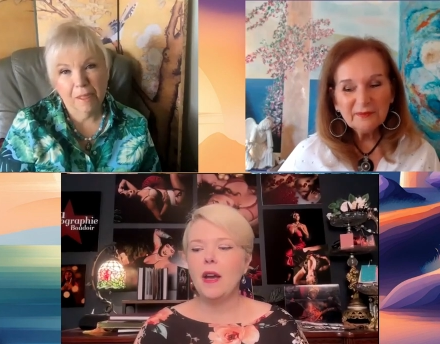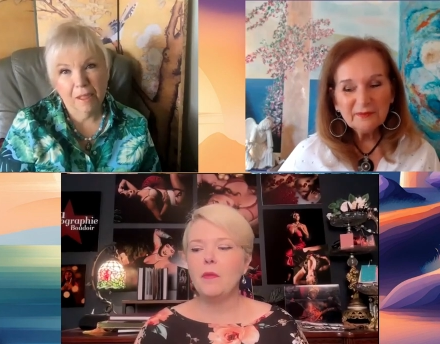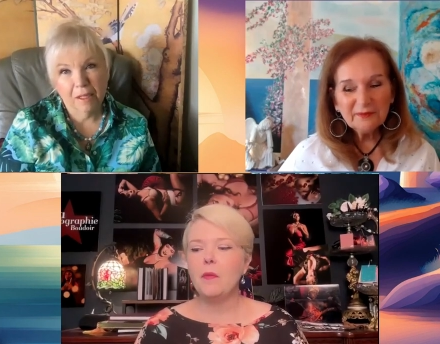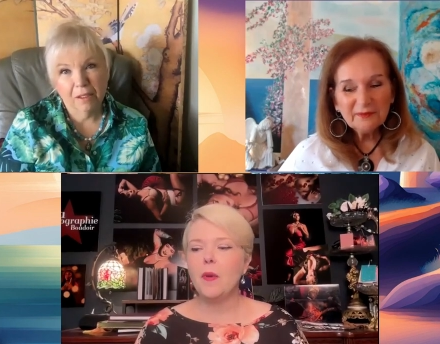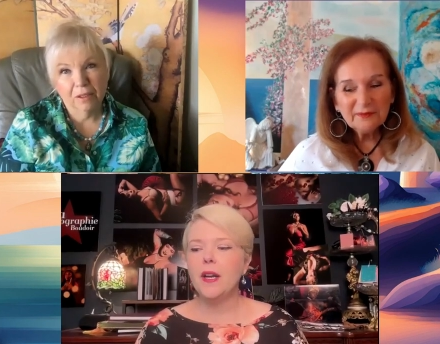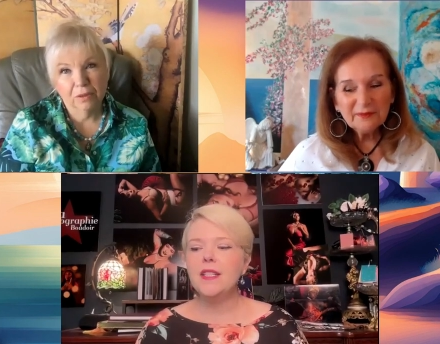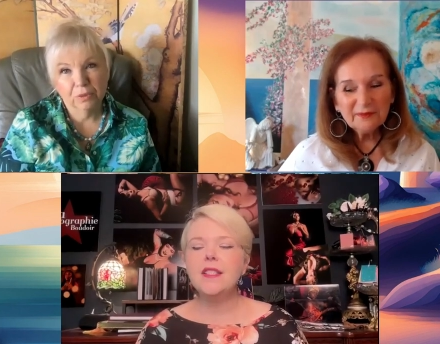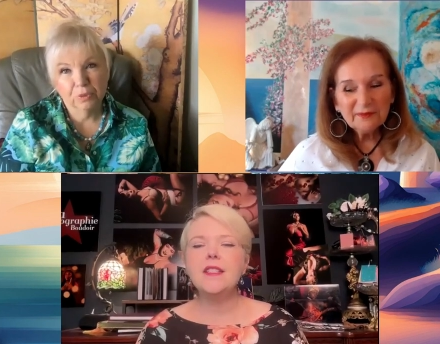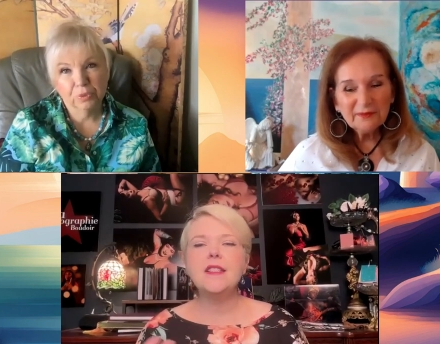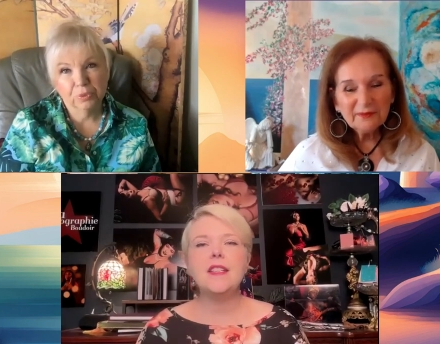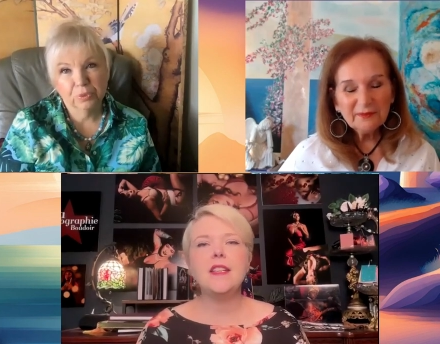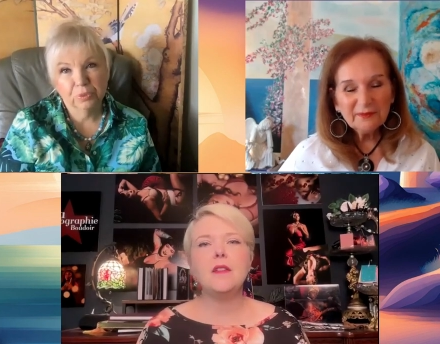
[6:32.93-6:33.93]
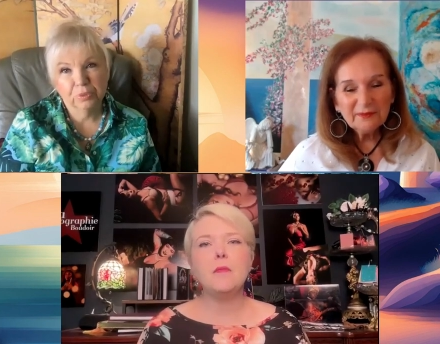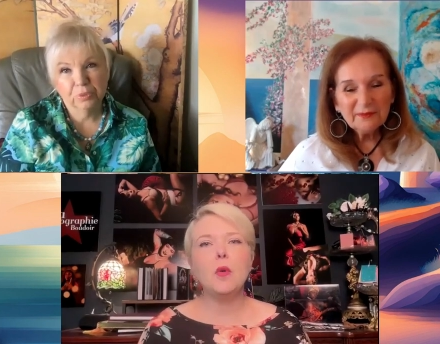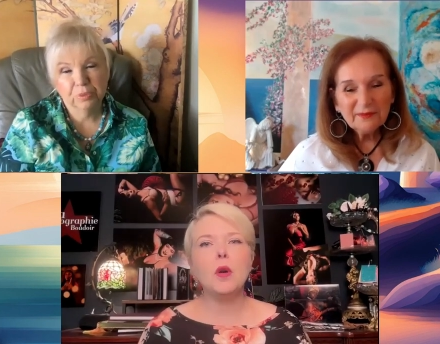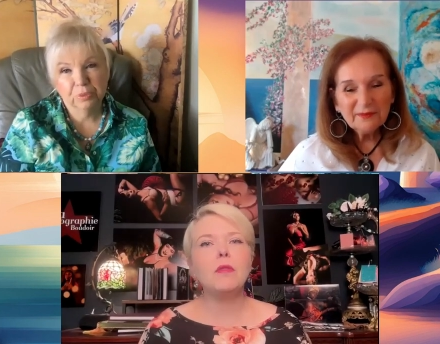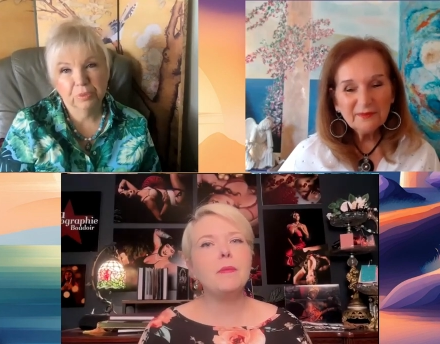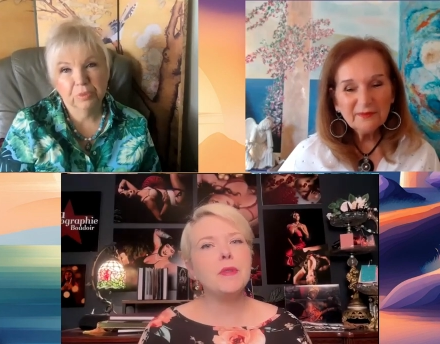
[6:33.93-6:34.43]
Speaker 1: I wanted to see
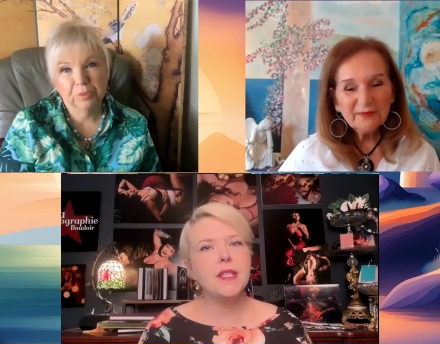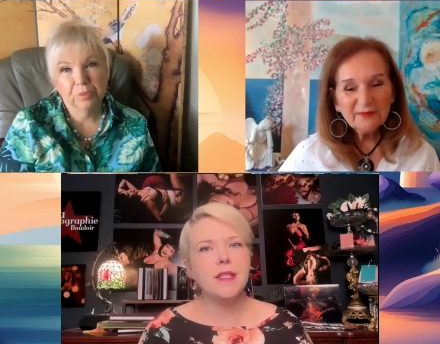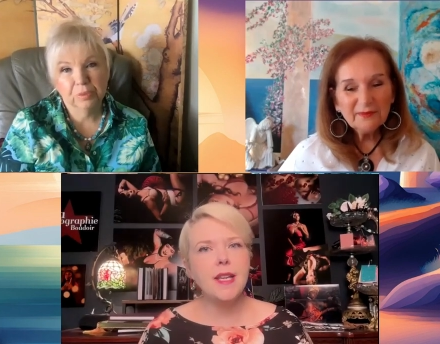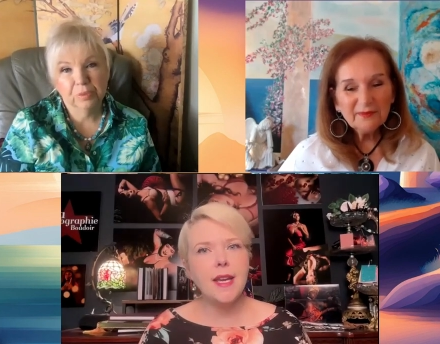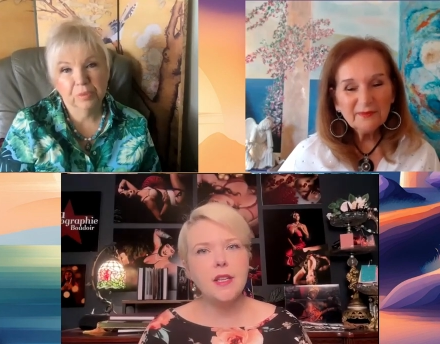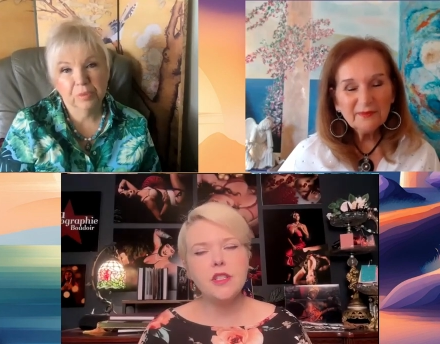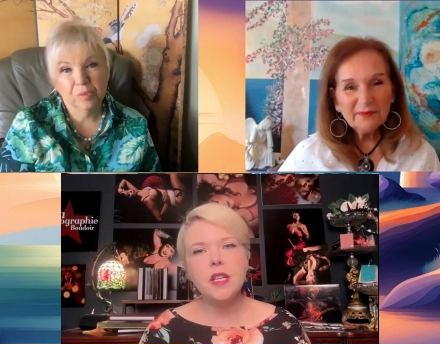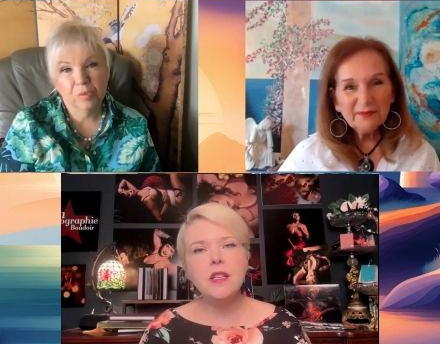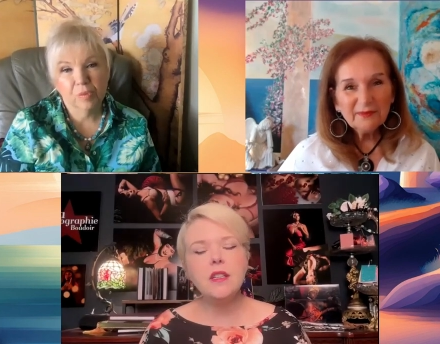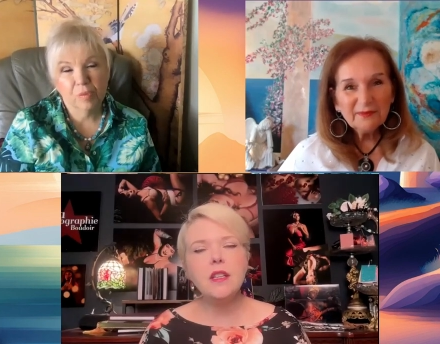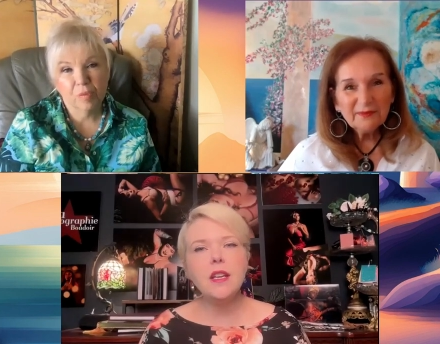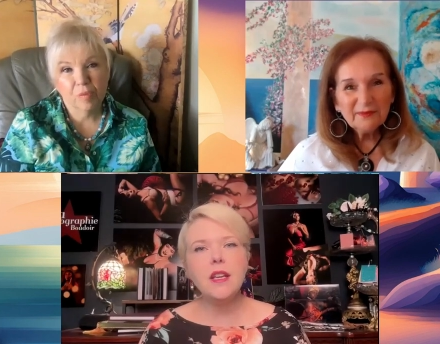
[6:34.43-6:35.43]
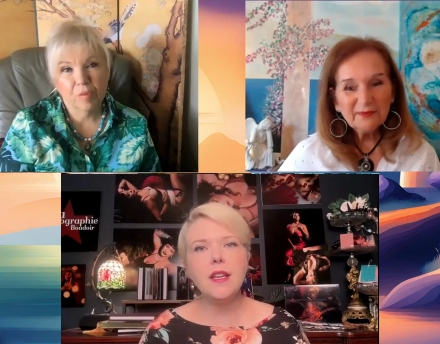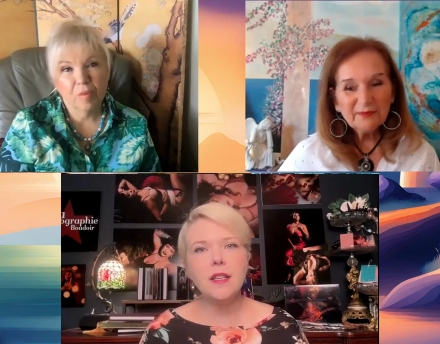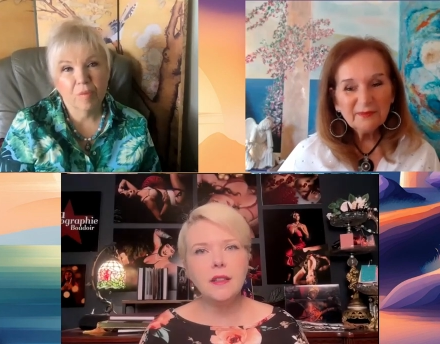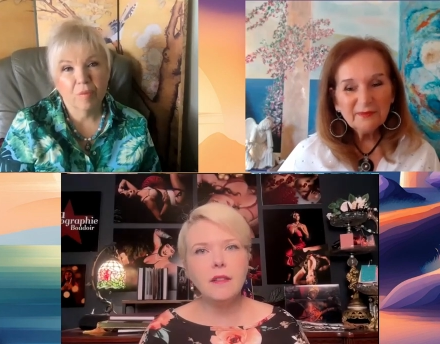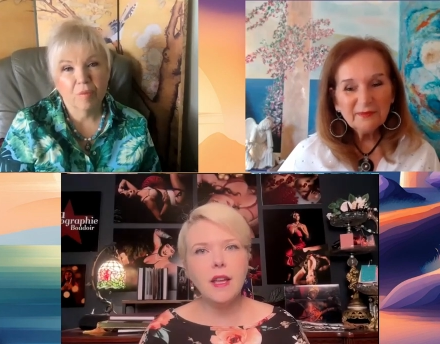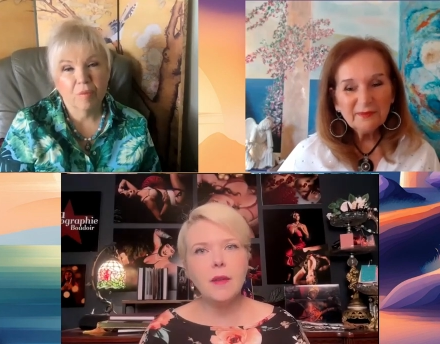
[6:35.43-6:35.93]
more representation
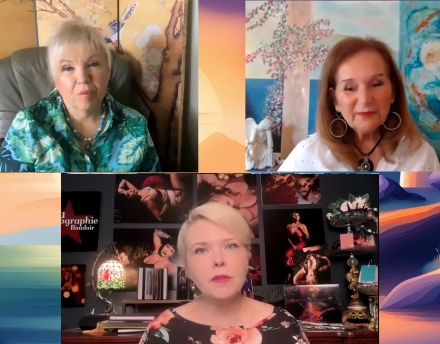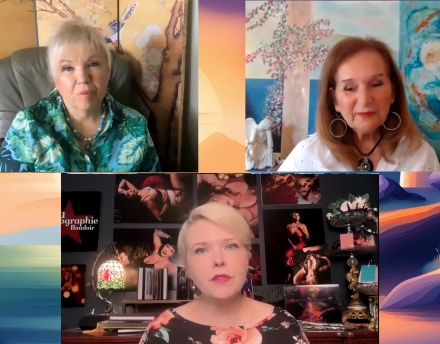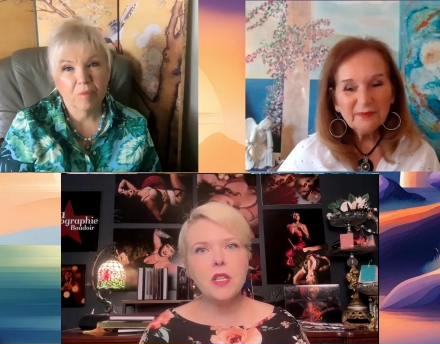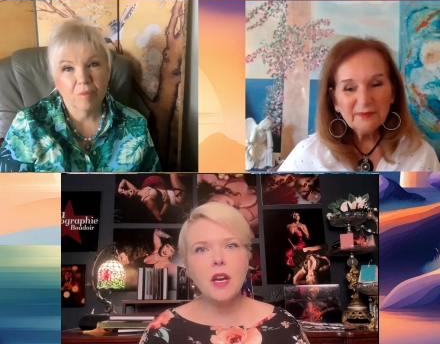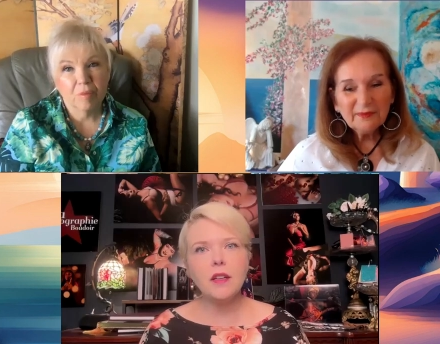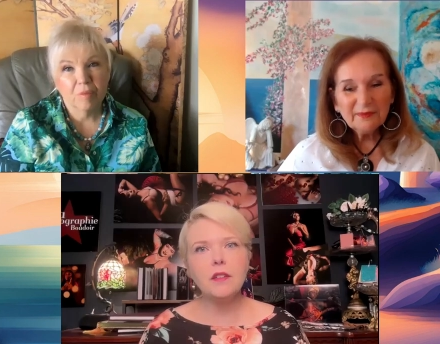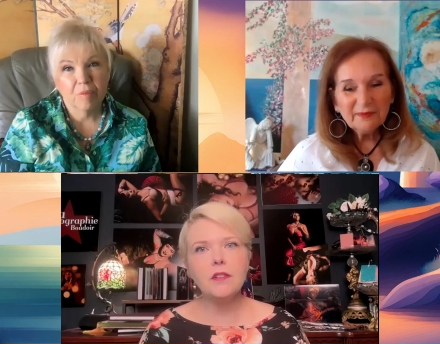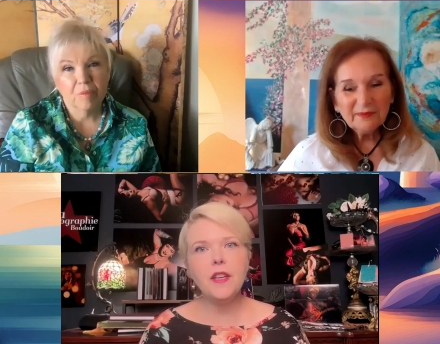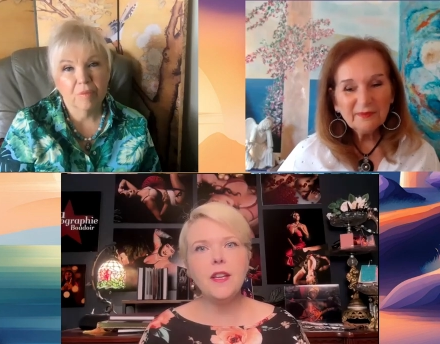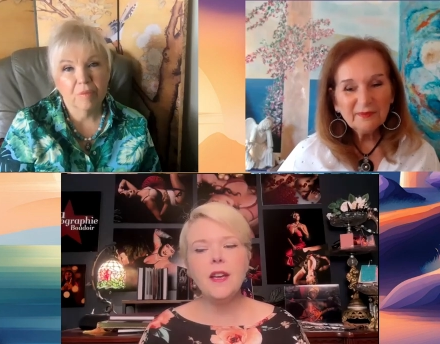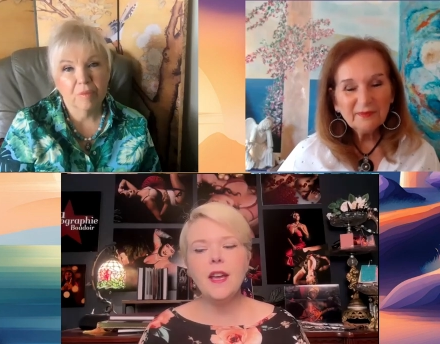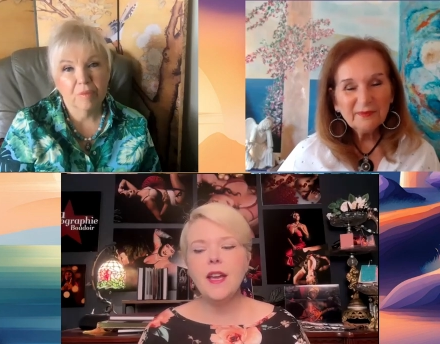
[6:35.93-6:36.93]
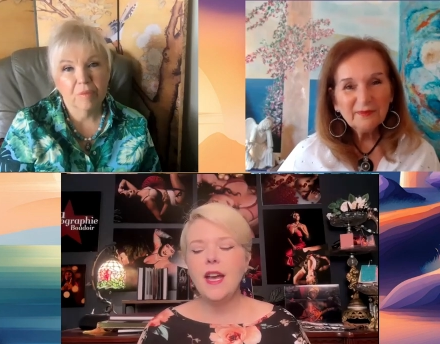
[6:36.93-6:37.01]
in glamour photography,